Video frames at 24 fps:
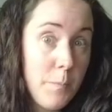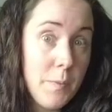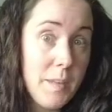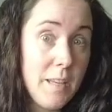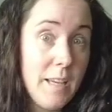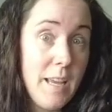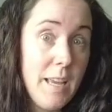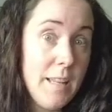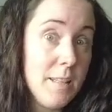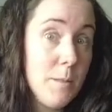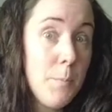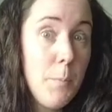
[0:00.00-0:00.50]

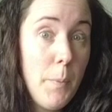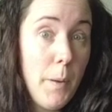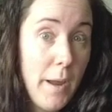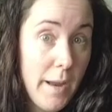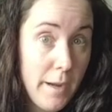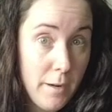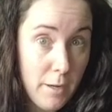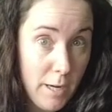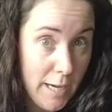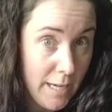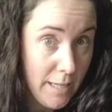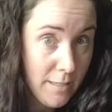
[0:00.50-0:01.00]
get
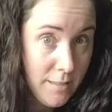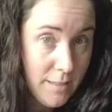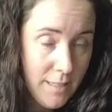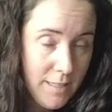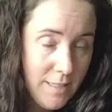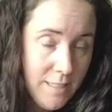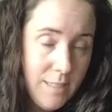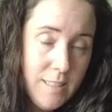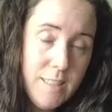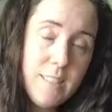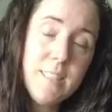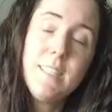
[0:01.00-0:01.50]

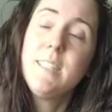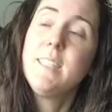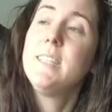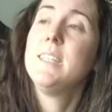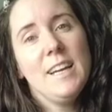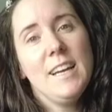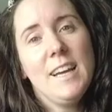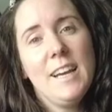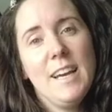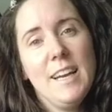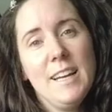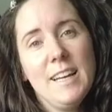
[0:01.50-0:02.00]
pregnant.
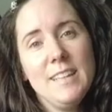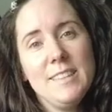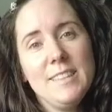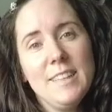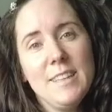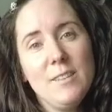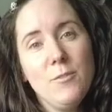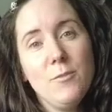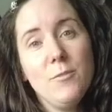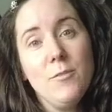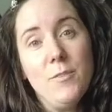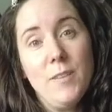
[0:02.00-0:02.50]
And
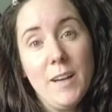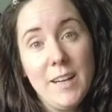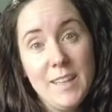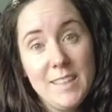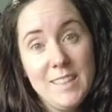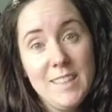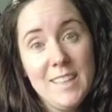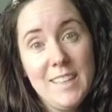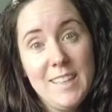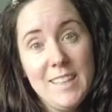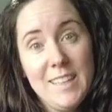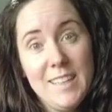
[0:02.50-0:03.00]
then
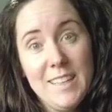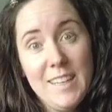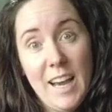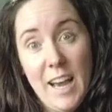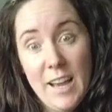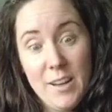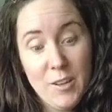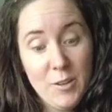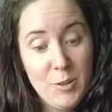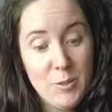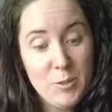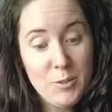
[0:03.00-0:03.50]
finally I
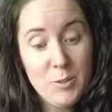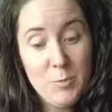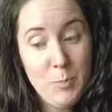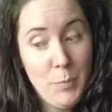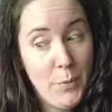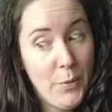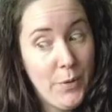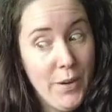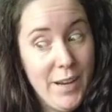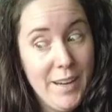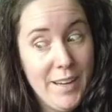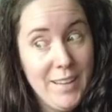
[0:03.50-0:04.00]
got
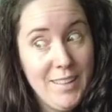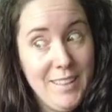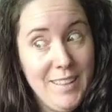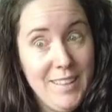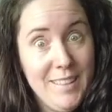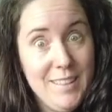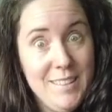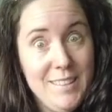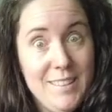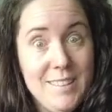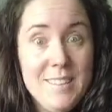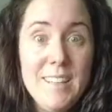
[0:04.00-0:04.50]

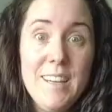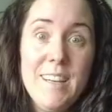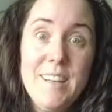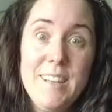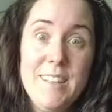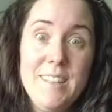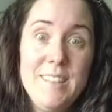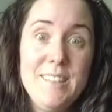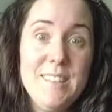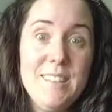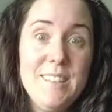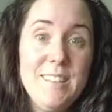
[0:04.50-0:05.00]
pregnant
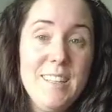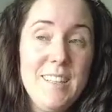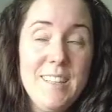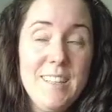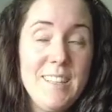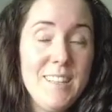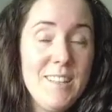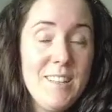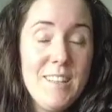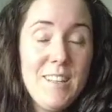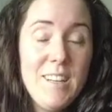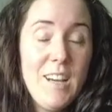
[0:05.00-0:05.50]
and
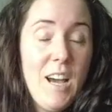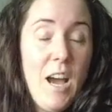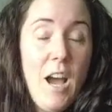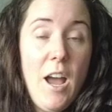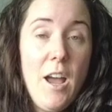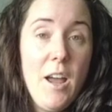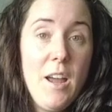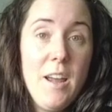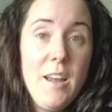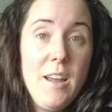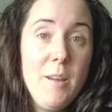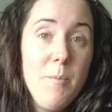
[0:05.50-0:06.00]

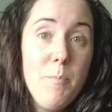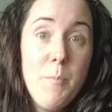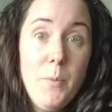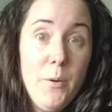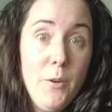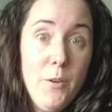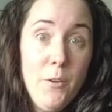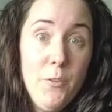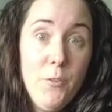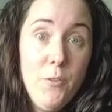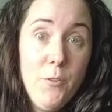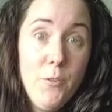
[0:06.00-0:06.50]
I
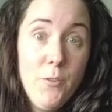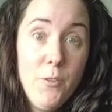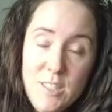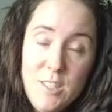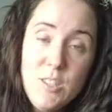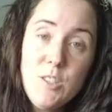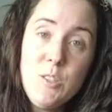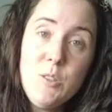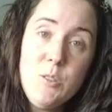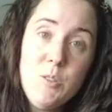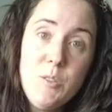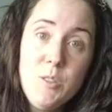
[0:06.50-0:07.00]
birthed
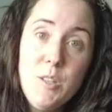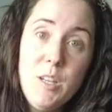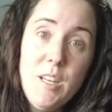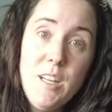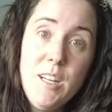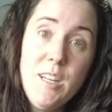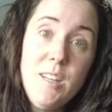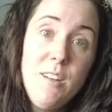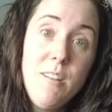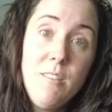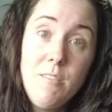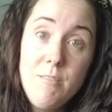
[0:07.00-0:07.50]
to
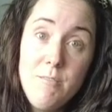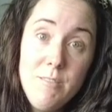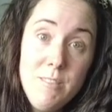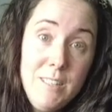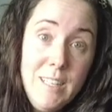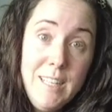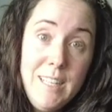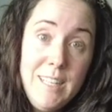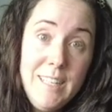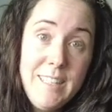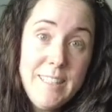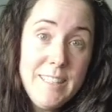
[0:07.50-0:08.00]
a
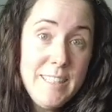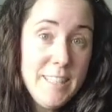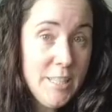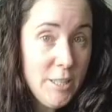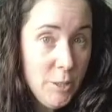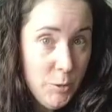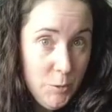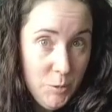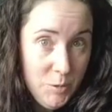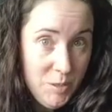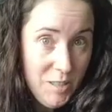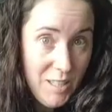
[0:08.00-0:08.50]
really
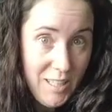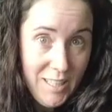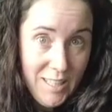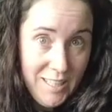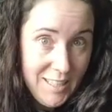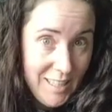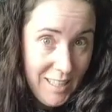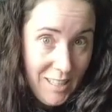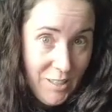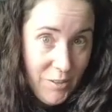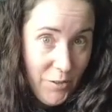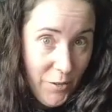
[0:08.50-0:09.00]
cute
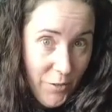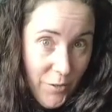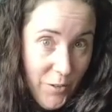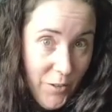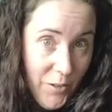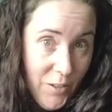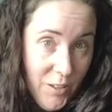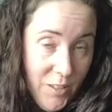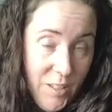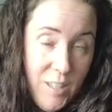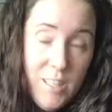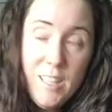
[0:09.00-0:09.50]
little
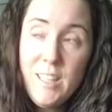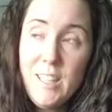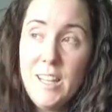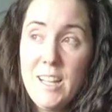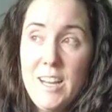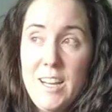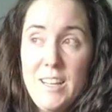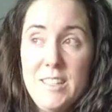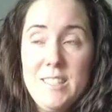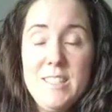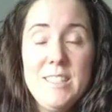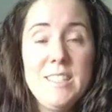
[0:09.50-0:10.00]
girl
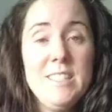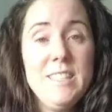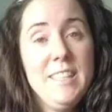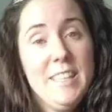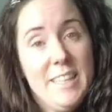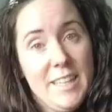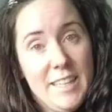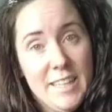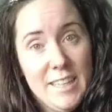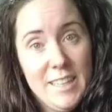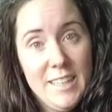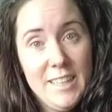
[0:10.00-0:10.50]
last
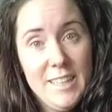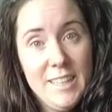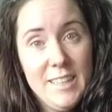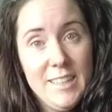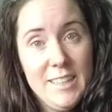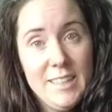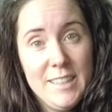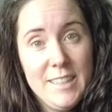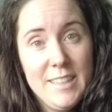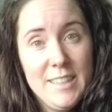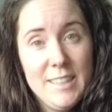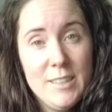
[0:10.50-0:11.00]
year
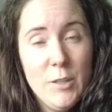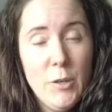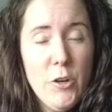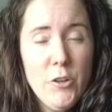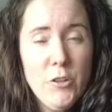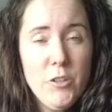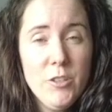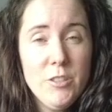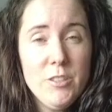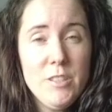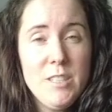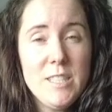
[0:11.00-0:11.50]
in
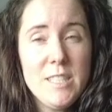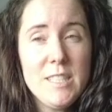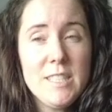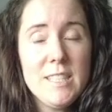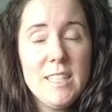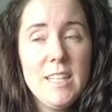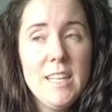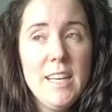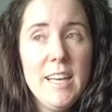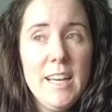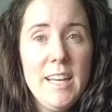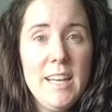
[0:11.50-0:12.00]
August,
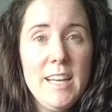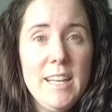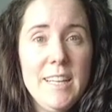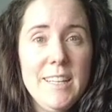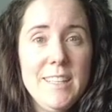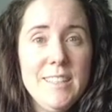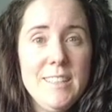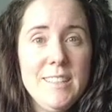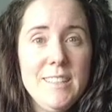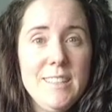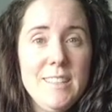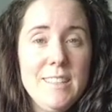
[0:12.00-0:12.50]

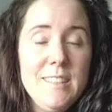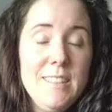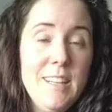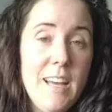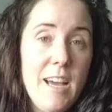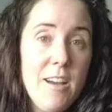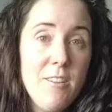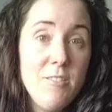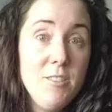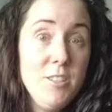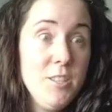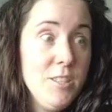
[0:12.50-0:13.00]
and
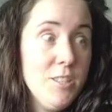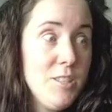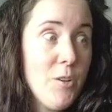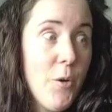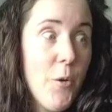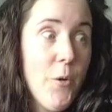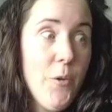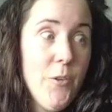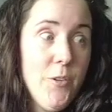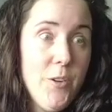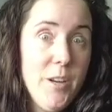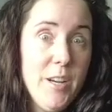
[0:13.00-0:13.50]
now she's
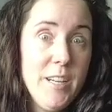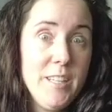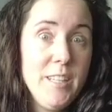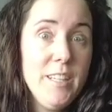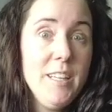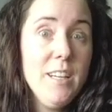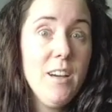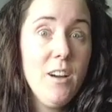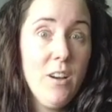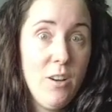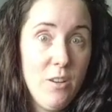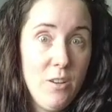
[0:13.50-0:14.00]
already
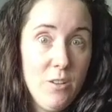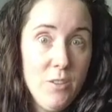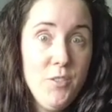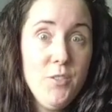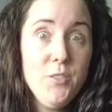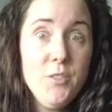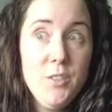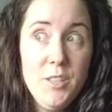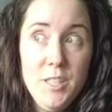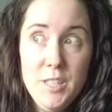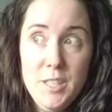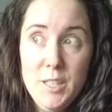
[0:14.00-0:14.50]

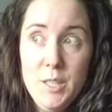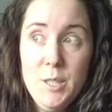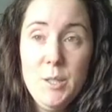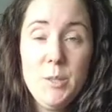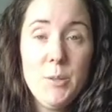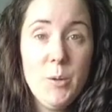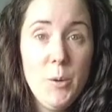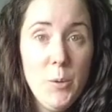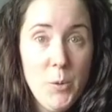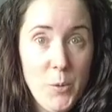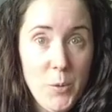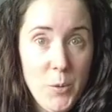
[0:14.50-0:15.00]
half-year
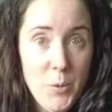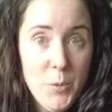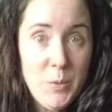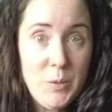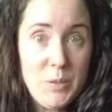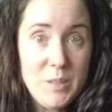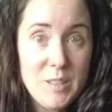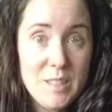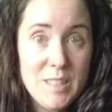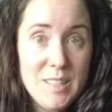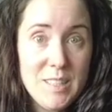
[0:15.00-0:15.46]
old.